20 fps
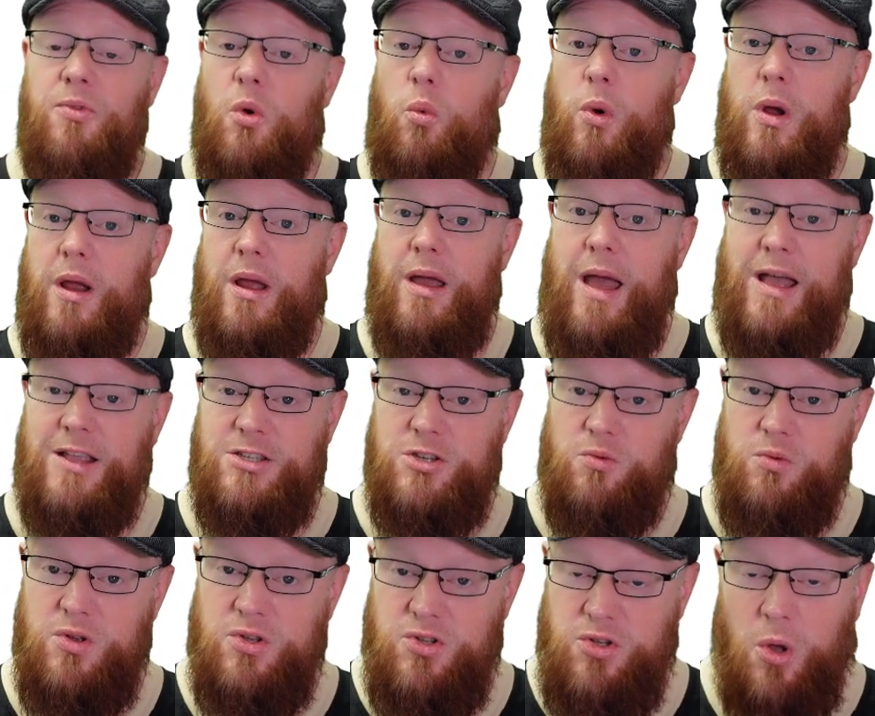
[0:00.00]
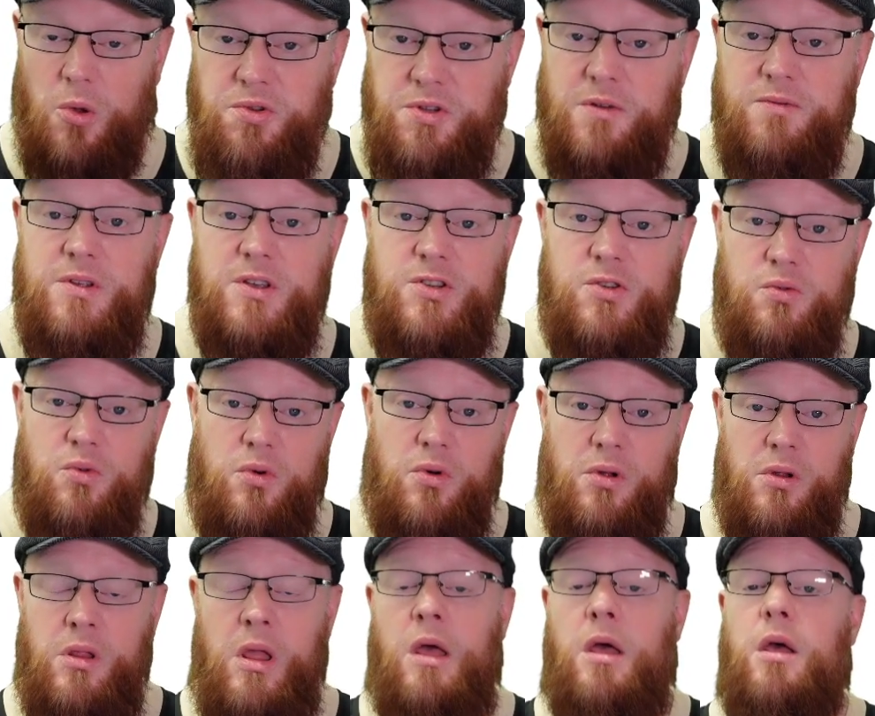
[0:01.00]
where as a result of this
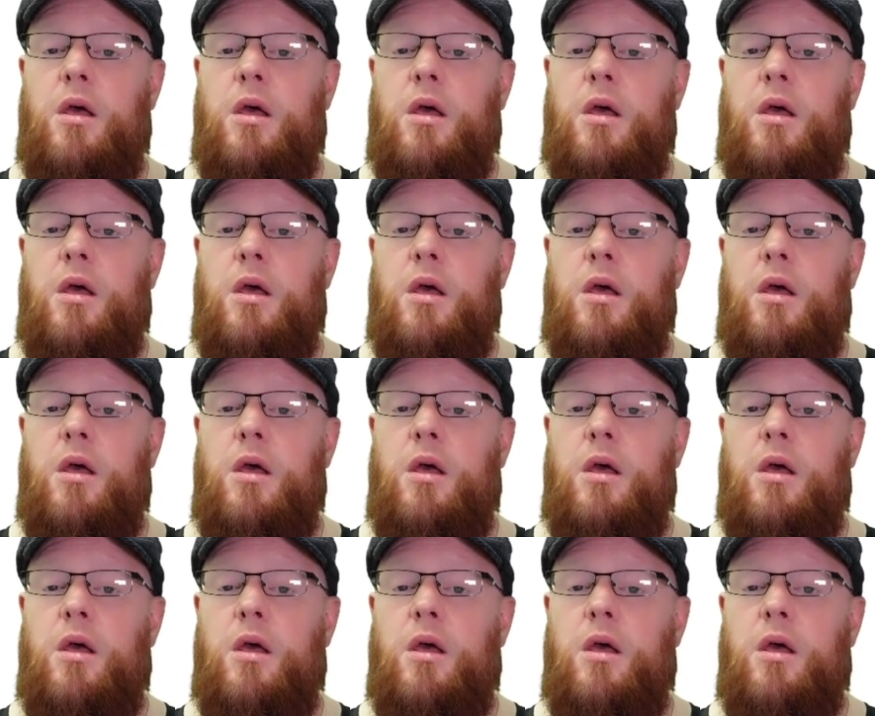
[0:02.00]
rule,